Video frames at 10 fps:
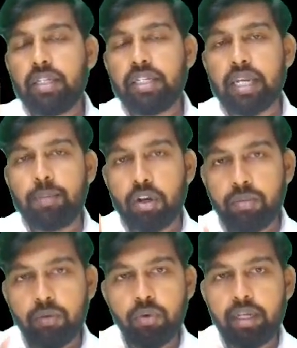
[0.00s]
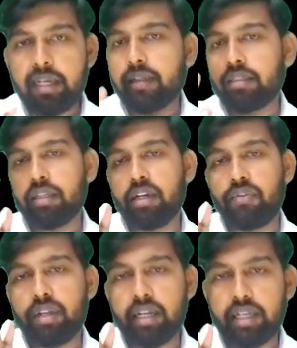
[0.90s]
chapter of wound healing,
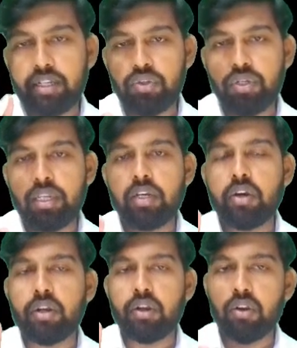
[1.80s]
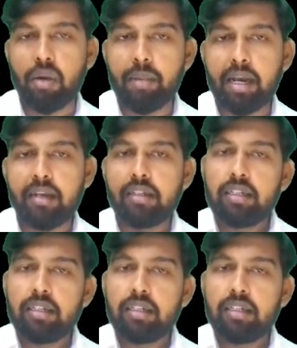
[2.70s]
after injury or a trauma,